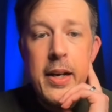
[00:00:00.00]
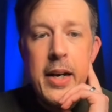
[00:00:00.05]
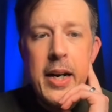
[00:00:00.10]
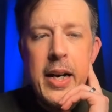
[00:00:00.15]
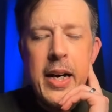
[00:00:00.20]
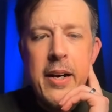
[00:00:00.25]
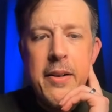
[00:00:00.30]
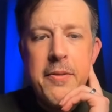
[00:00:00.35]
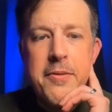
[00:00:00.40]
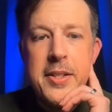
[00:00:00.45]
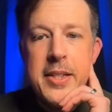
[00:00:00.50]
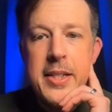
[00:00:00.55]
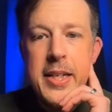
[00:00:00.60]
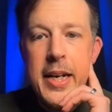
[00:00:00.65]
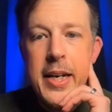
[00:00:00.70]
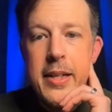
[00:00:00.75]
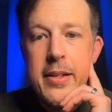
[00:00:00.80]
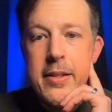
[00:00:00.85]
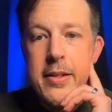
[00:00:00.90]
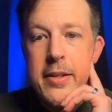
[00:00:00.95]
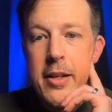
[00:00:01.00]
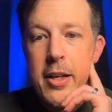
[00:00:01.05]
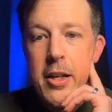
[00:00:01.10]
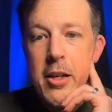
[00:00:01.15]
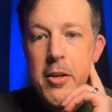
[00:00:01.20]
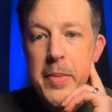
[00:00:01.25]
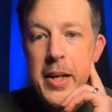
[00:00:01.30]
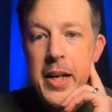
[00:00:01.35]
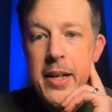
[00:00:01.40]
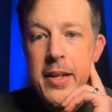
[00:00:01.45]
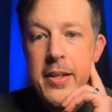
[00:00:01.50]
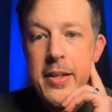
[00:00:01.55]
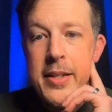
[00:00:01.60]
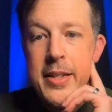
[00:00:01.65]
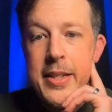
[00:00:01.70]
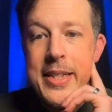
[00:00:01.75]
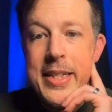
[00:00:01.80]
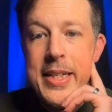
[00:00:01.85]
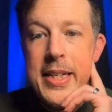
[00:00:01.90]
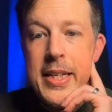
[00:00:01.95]
I've set
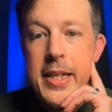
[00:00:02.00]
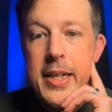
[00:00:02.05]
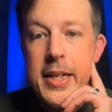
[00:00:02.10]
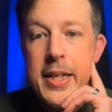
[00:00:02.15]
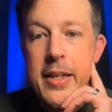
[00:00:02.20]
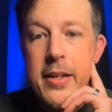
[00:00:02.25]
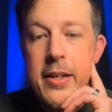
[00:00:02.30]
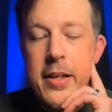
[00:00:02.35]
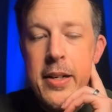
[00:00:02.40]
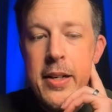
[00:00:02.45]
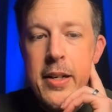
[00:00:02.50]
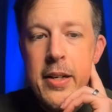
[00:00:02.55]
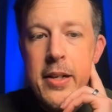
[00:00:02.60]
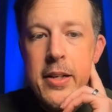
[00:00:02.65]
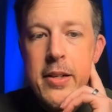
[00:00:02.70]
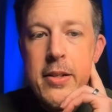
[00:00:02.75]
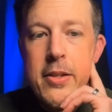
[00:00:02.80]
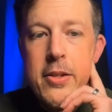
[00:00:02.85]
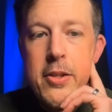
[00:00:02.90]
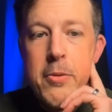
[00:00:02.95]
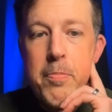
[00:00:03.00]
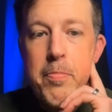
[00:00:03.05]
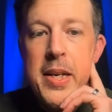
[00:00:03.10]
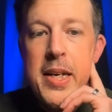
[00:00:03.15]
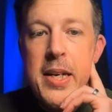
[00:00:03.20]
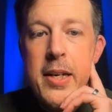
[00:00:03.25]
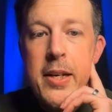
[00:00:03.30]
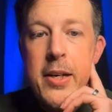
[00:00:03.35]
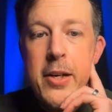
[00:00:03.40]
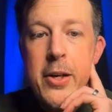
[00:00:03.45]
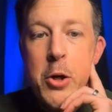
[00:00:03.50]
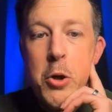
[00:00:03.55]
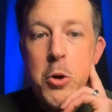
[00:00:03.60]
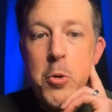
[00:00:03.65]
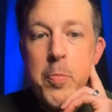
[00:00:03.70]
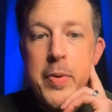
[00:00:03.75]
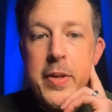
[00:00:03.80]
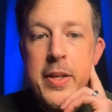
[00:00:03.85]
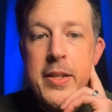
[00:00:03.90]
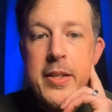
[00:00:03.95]
Command D to be
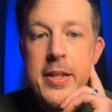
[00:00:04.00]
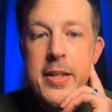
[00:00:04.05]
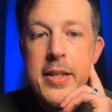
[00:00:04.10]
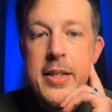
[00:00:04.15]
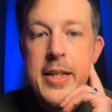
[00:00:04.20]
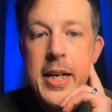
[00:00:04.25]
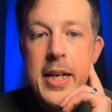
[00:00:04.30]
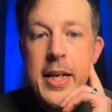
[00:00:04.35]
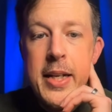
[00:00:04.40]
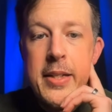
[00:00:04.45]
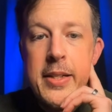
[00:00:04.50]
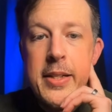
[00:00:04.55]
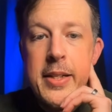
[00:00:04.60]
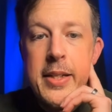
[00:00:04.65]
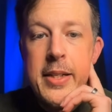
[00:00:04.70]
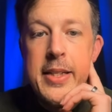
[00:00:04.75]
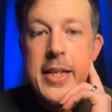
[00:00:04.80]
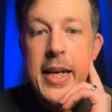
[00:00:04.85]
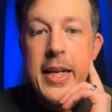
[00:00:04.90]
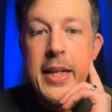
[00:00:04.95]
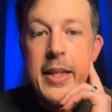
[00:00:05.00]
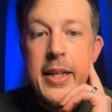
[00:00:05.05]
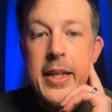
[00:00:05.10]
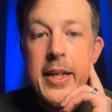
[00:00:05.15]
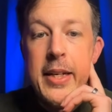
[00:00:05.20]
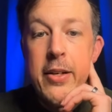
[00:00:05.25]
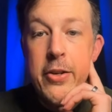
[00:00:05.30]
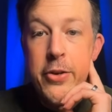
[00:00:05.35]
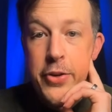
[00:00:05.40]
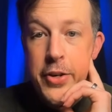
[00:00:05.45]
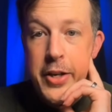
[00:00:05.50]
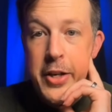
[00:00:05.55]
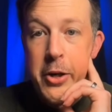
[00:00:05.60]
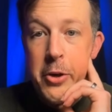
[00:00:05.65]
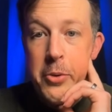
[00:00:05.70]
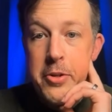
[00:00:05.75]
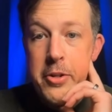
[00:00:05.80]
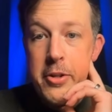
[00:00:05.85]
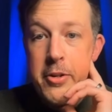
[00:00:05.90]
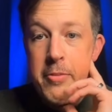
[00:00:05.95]
open today's daily
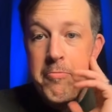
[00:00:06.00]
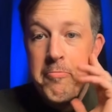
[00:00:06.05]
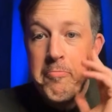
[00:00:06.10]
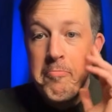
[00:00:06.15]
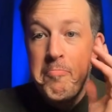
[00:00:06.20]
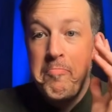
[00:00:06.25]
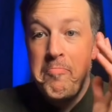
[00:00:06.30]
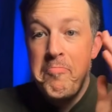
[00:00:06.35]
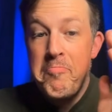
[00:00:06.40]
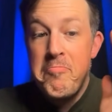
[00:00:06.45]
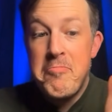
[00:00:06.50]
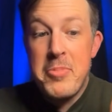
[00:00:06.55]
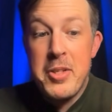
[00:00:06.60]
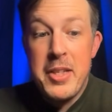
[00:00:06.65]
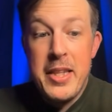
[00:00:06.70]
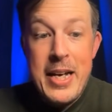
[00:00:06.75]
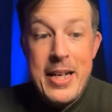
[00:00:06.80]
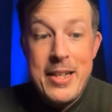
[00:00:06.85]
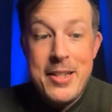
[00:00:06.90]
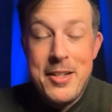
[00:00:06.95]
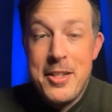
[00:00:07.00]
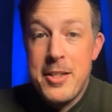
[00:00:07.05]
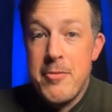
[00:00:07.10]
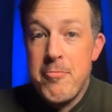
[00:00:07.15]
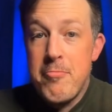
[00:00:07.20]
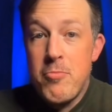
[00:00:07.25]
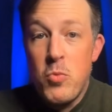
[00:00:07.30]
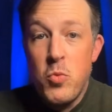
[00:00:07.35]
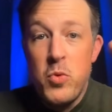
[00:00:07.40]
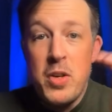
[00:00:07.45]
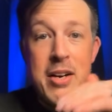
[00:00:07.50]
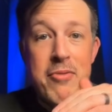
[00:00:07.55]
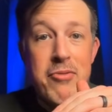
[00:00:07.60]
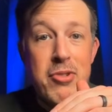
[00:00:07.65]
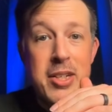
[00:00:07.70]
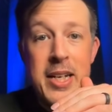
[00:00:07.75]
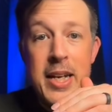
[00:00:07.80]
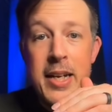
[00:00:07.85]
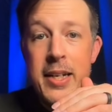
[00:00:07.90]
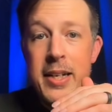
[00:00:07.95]
note. So that's whatever
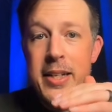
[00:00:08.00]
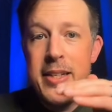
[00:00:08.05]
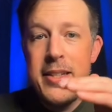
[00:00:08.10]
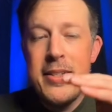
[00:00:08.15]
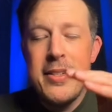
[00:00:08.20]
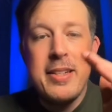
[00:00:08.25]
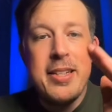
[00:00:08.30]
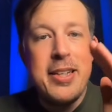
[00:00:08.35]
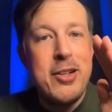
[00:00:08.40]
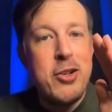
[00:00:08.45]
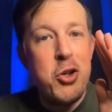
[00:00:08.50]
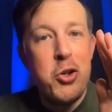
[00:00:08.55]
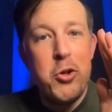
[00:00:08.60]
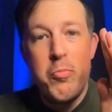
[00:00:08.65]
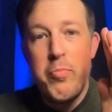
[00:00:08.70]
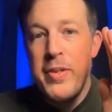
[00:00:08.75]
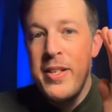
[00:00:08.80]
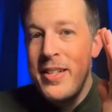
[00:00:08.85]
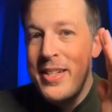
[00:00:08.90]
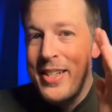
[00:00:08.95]
day it is, it'll open